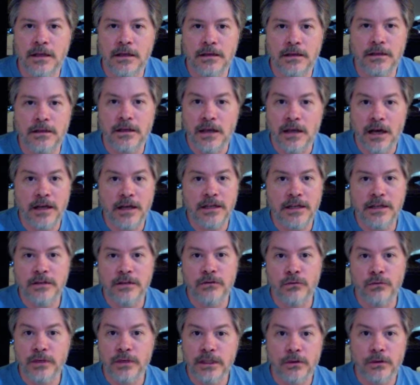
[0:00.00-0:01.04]
The gun
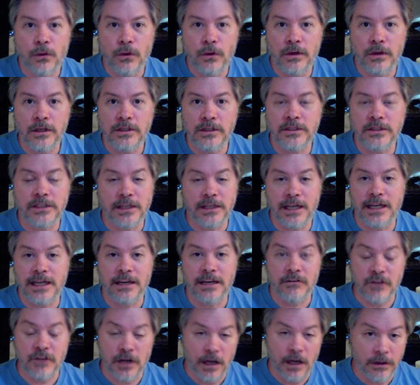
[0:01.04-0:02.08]
either recoils like
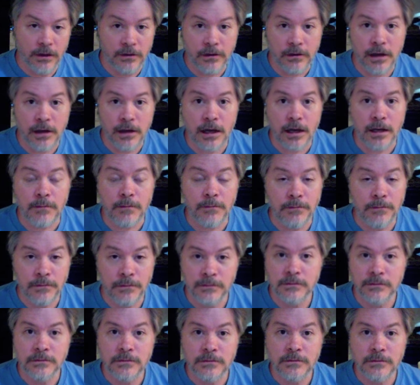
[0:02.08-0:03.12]
every other gun,
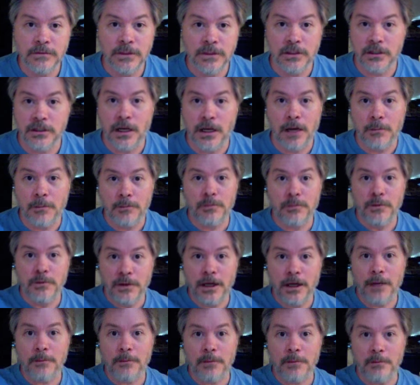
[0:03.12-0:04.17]
up,
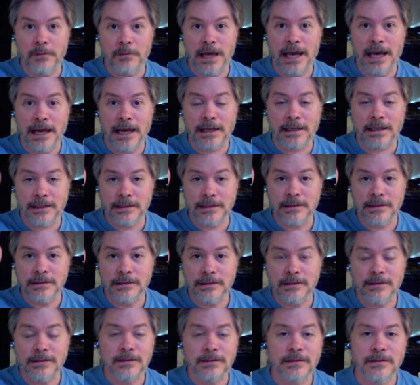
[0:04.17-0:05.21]
up and back,
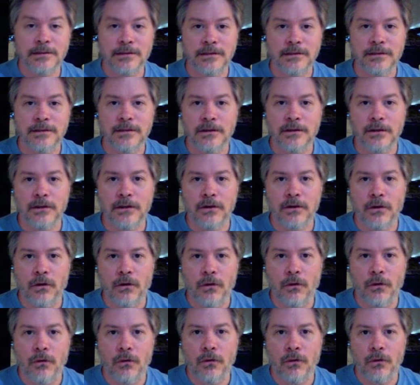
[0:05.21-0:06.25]

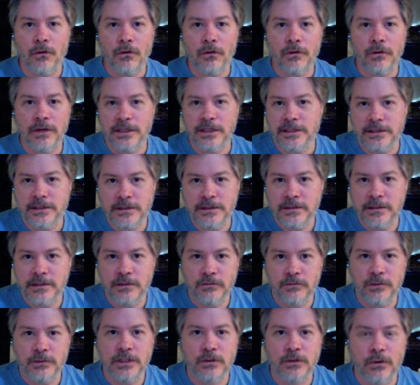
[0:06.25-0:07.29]
or it, it
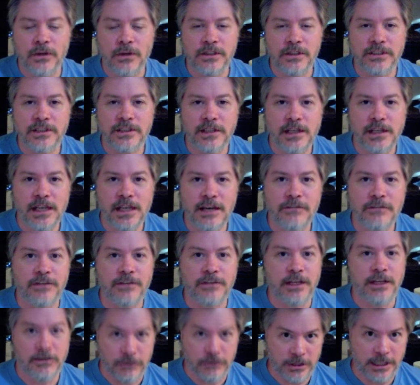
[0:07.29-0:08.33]
recoils to the left
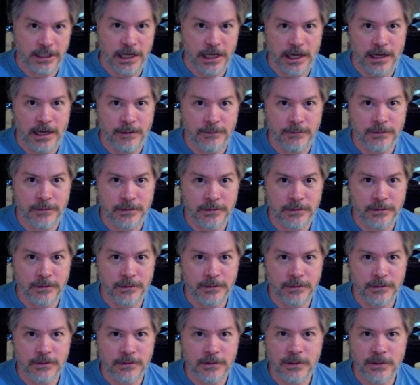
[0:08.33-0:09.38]
every time,
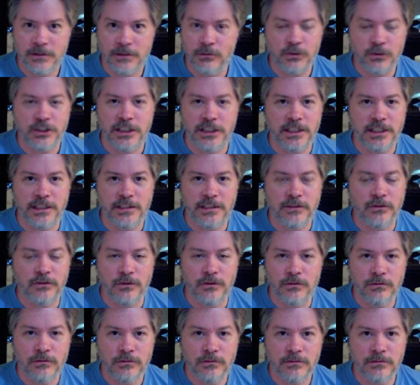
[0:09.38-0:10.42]
which it didn't
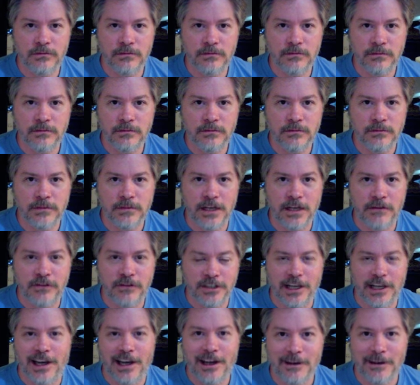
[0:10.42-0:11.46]
do every
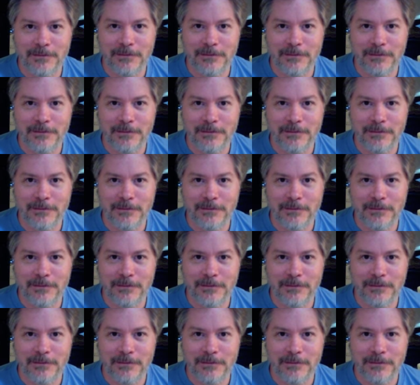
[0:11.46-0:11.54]
time.